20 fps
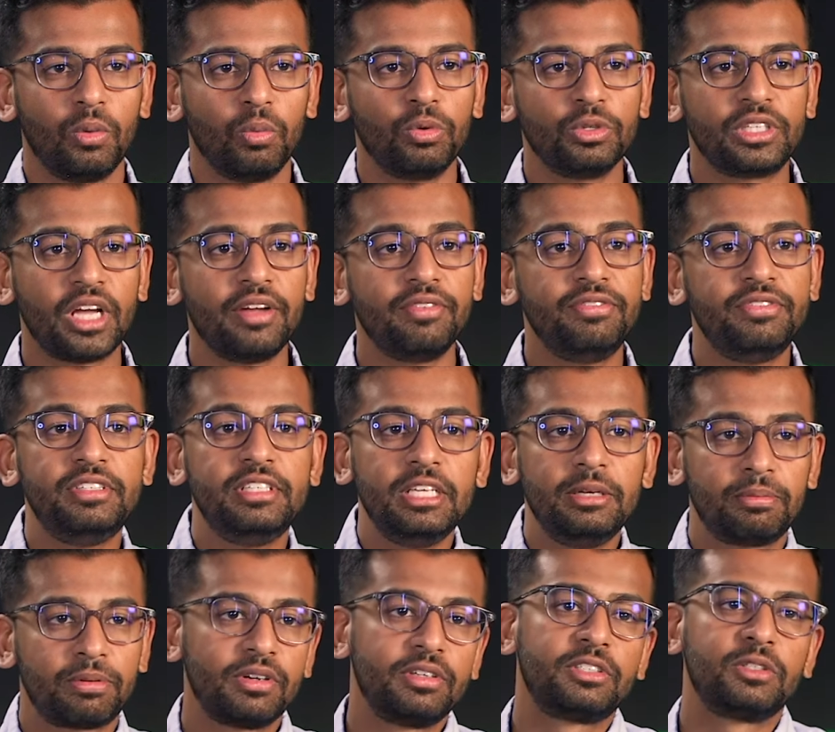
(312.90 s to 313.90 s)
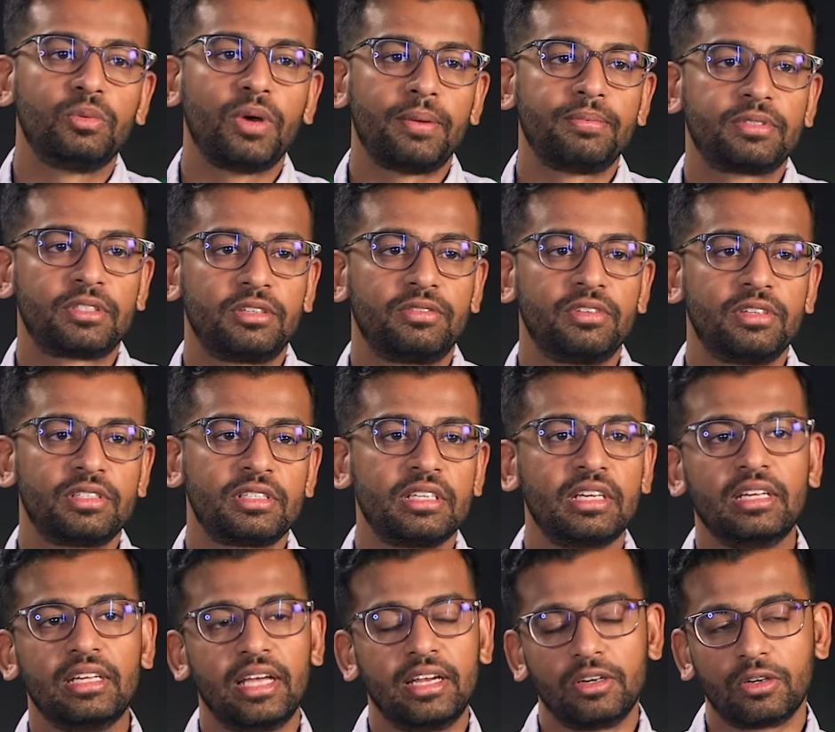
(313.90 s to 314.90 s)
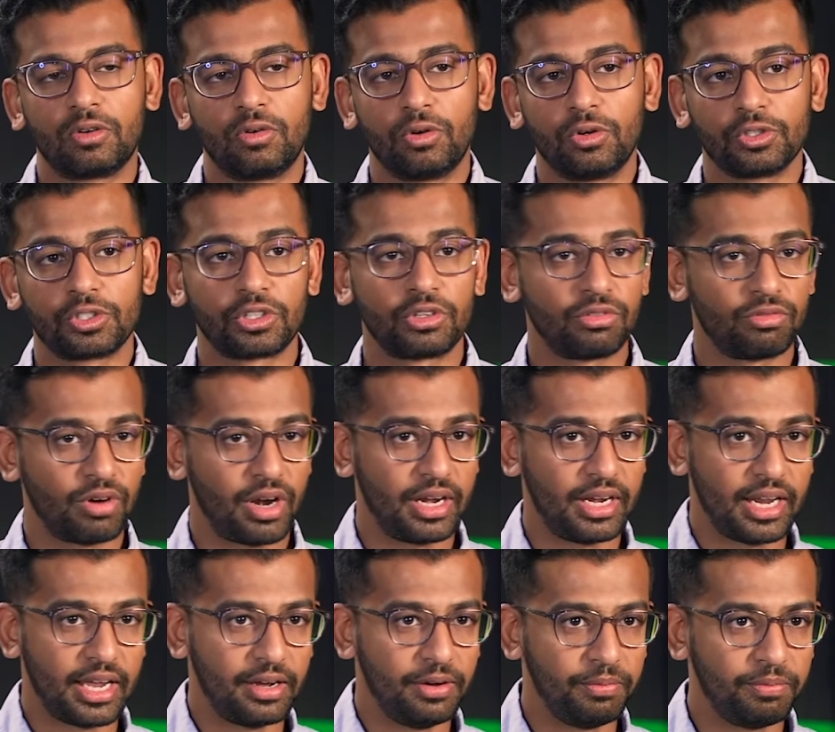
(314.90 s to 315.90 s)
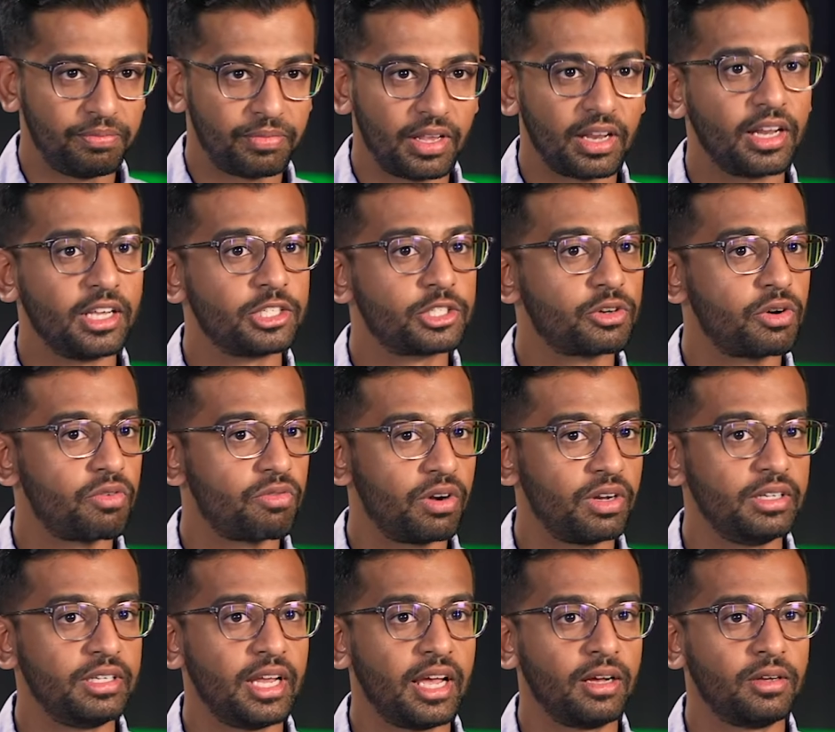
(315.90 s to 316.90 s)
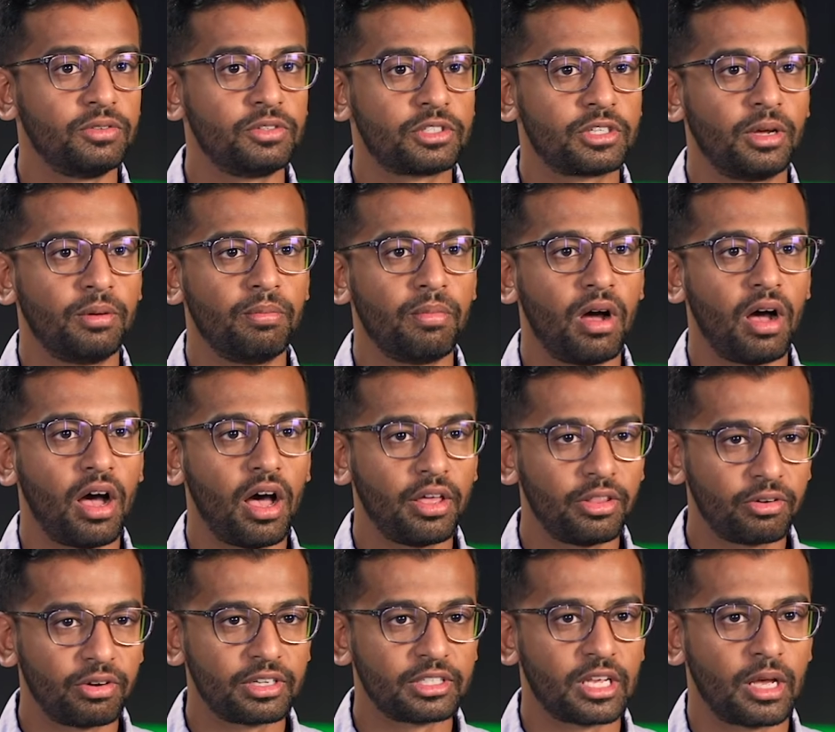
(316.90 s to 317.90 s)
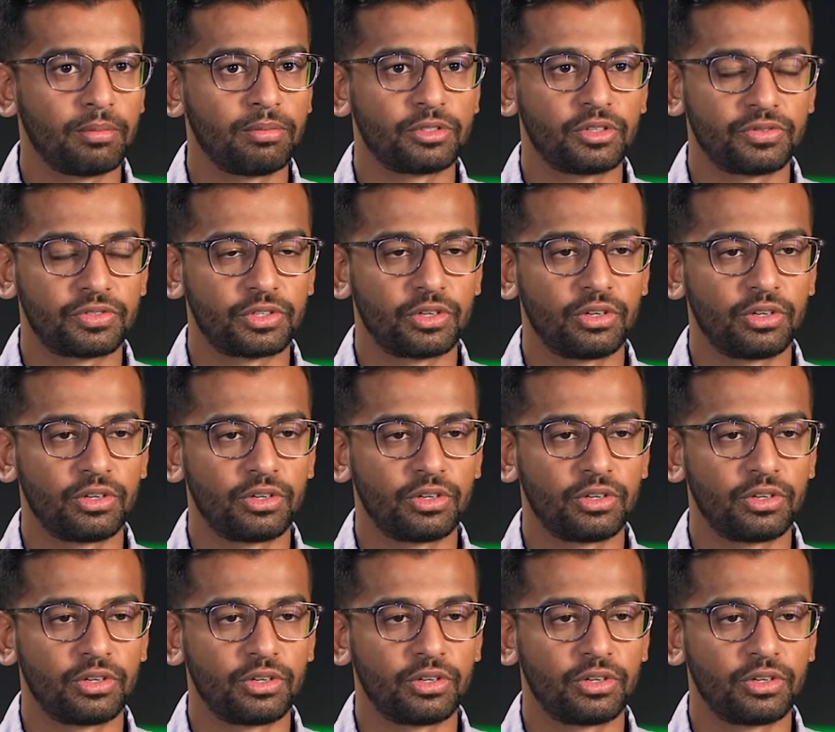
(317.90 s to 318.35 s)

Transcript: We'll dive deeper into web servers in a later course. Right now, let's run down some other examples of